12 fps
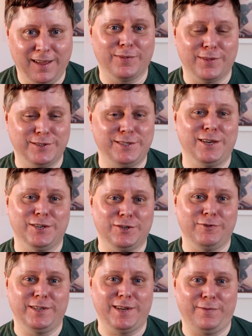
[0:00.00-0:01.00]
The
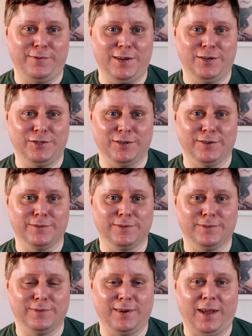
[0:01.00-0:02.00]
dictionary definition,
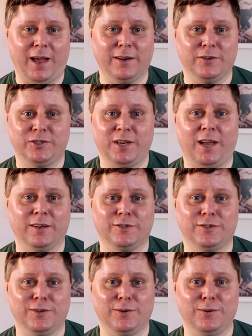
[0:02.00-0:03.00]
and chatting
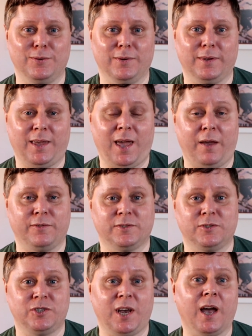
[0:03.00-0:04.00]
to
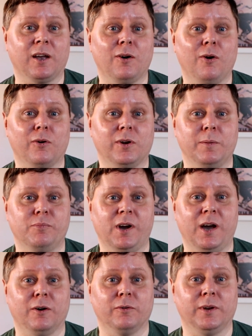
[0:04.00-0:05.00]
KEF's Jack
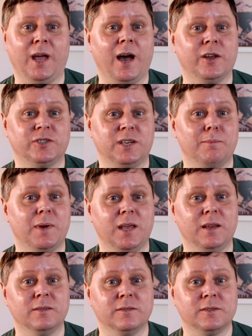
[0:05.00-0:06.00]
Oakley-Brown, it actually
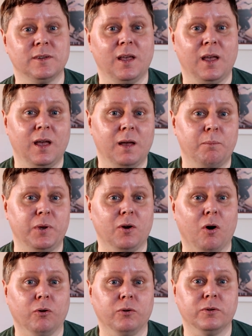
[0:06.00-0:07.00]
means
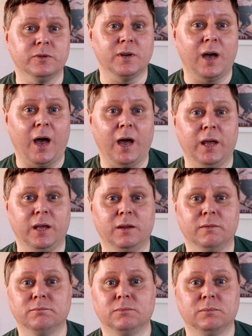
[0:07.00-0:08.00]
beyond
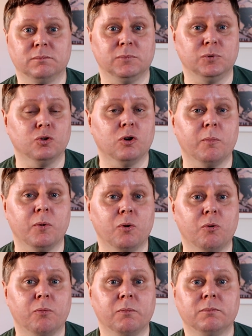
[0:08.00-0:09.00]
a
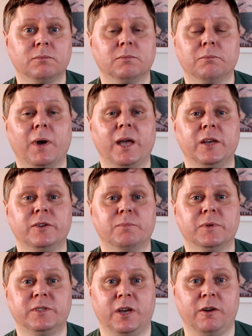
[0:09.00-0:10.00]
normal made
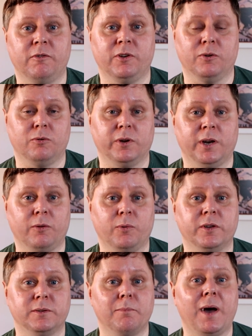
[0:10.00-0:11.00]
material, in other
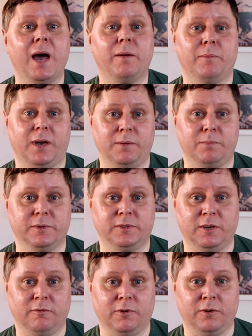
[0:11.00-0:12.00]
words a man-made
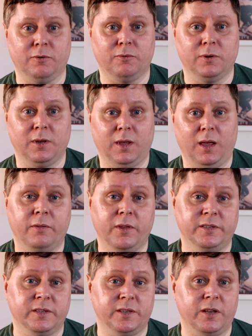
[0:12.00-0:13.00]
material.
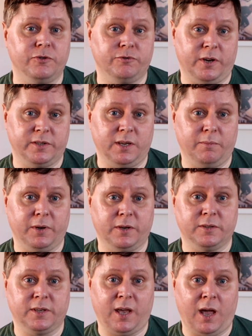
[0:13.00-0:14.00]
This is interesting
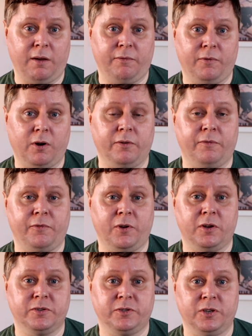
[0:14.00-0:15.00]
because KEF are the
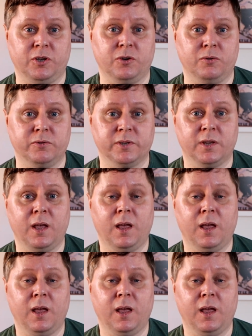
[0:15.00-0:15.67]
first to use